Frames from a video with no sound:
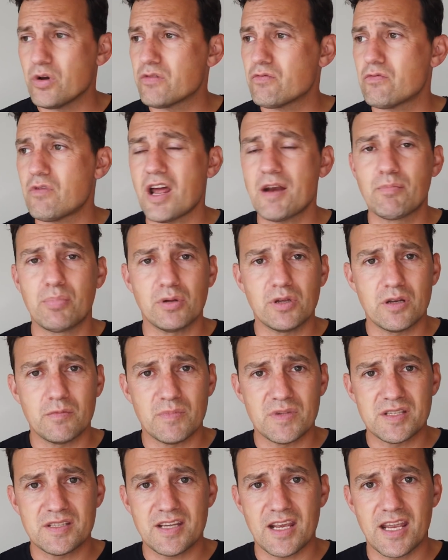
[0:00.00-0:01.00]
with Red Bull
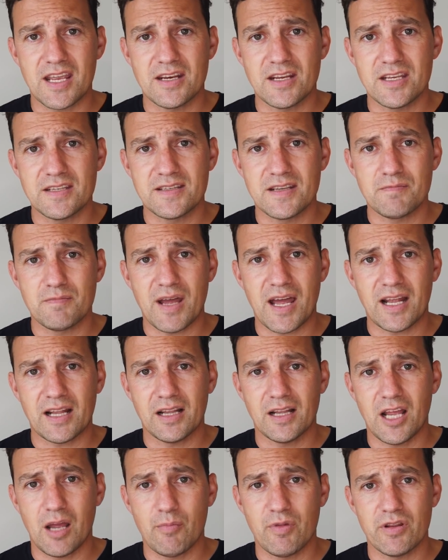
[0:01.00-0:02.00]
and Mercedes in
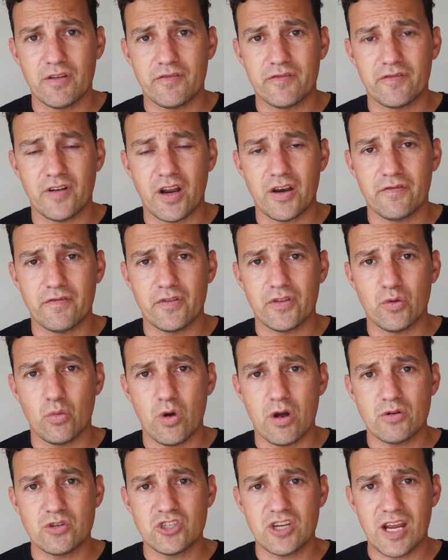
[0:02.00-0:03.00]
battle up at the front for the
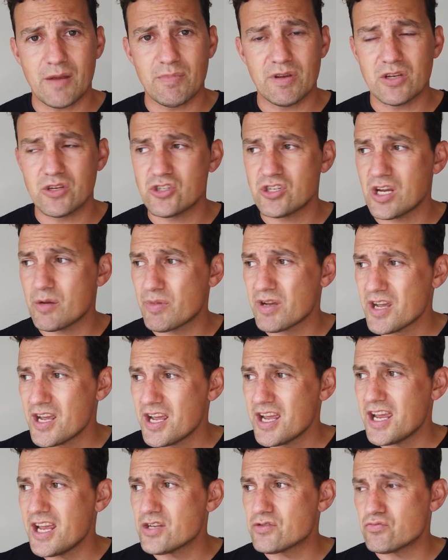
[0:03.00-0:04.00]
World Championship,
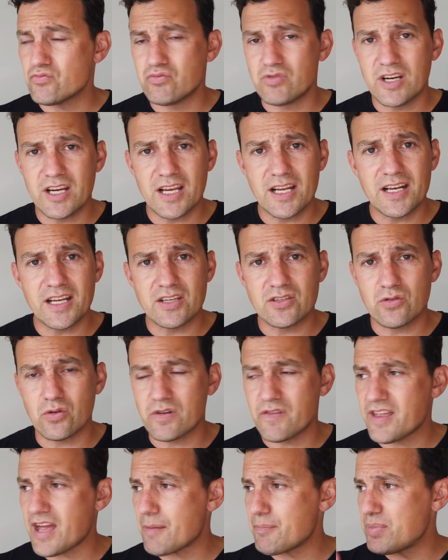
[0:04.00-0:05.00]
it's really
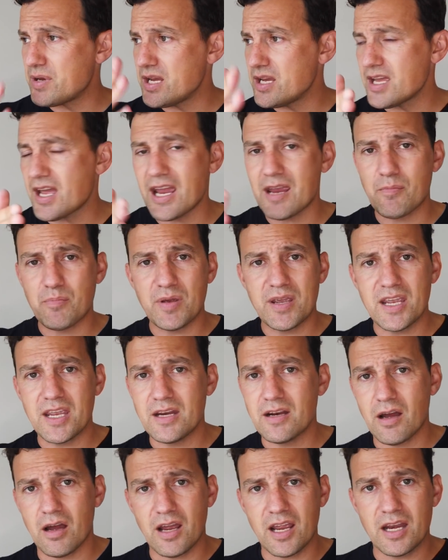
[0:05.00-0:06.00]
sort of that P8,
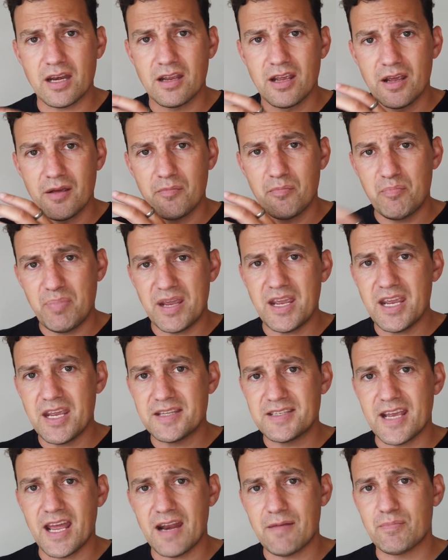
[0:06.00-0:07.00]
P9,
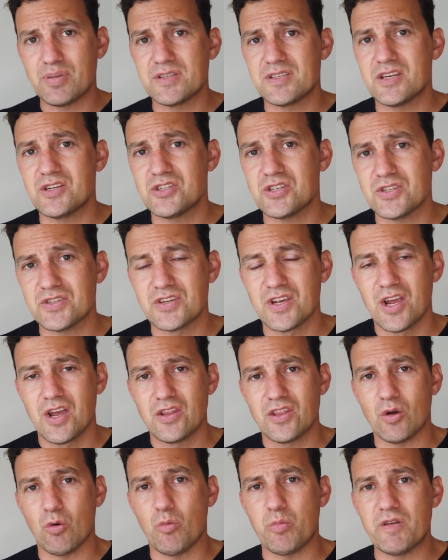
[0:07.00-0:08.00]
P10 positions
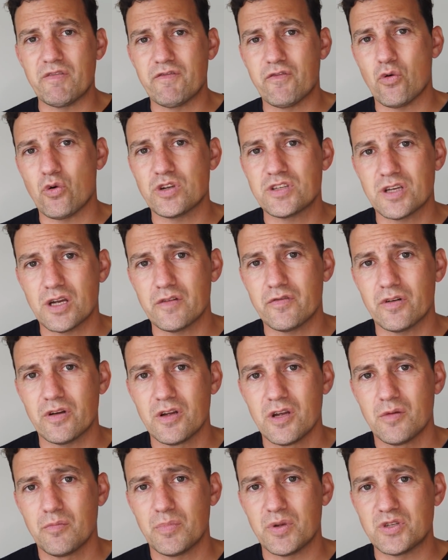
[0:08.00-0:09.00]
that will be fought
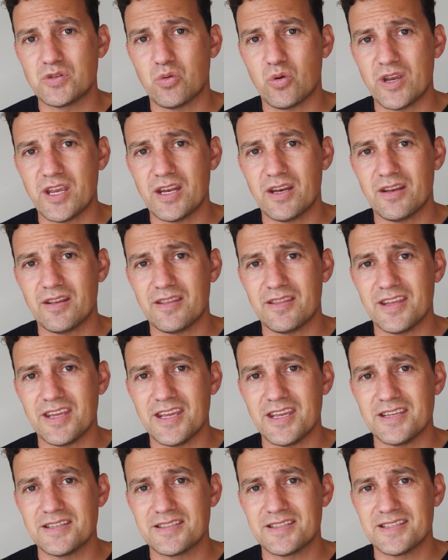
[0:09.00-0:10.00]
over between
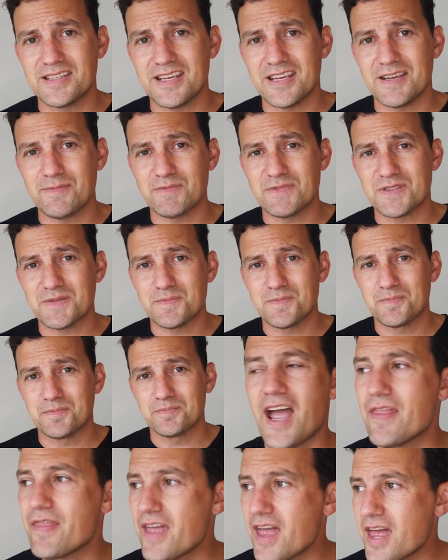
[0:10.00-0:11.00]
these teams.
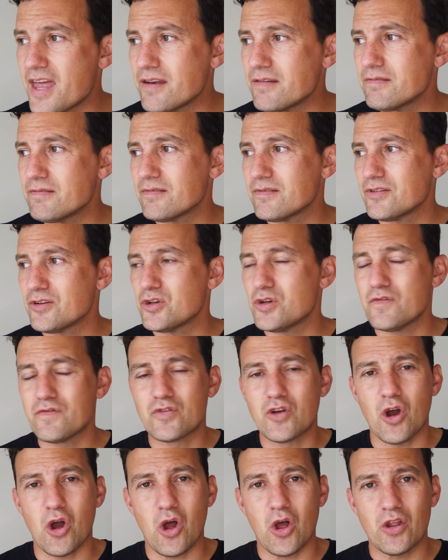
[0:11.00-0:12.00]
And then
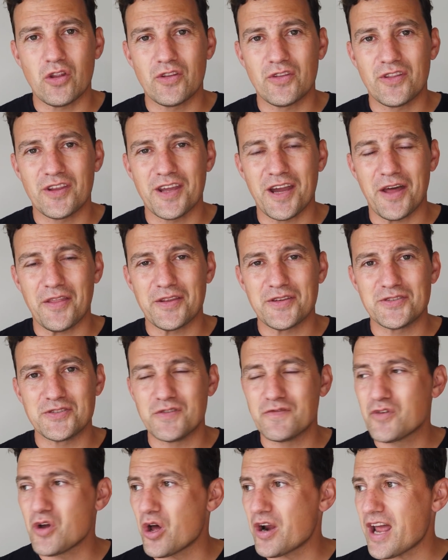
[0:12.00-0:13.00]
you've got the others.
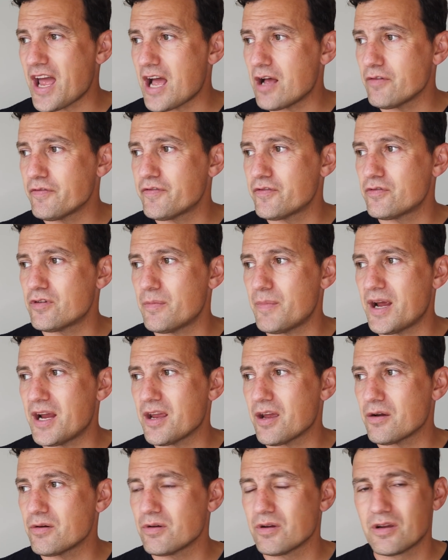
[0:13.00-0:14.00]
You've got Alfa
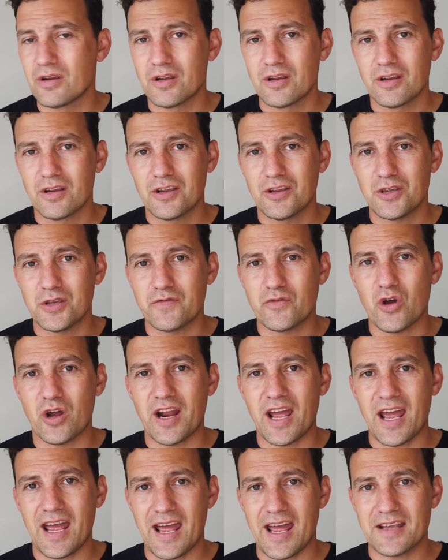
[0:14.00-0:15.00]
Romeo, you've
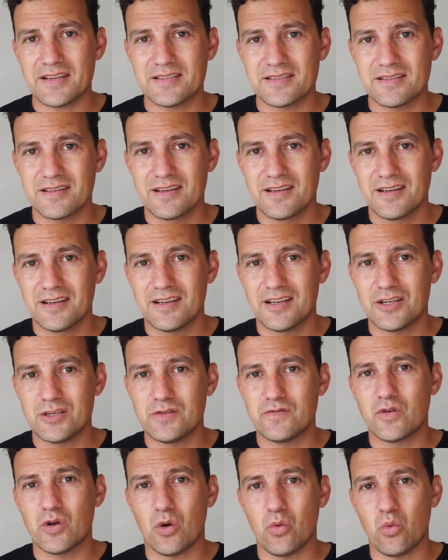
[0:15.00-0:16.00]
got Haas,
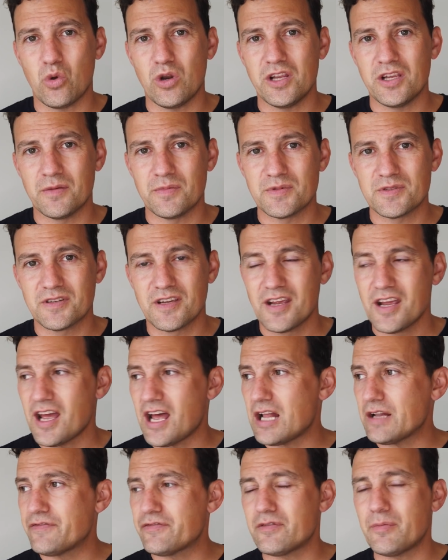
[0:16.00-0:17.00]
and you've got Williams.
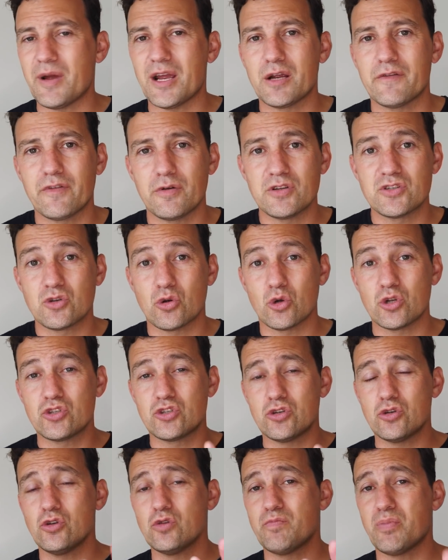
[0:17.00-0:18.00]
Alfa Romeo have only
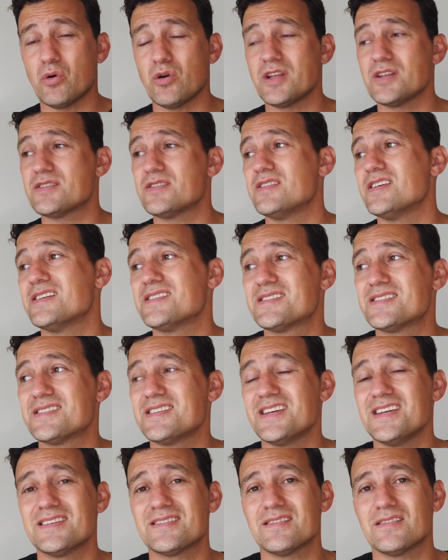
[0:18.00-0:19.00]
scored 2 points this
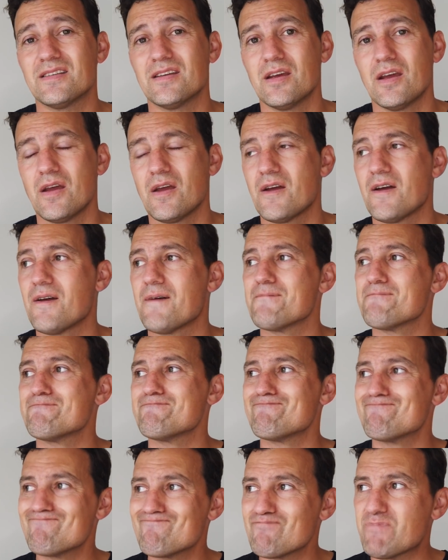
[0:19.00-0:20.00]
season,
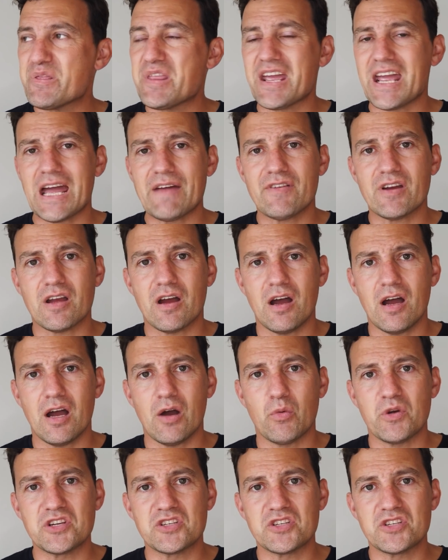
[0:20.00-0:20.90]
but they have a car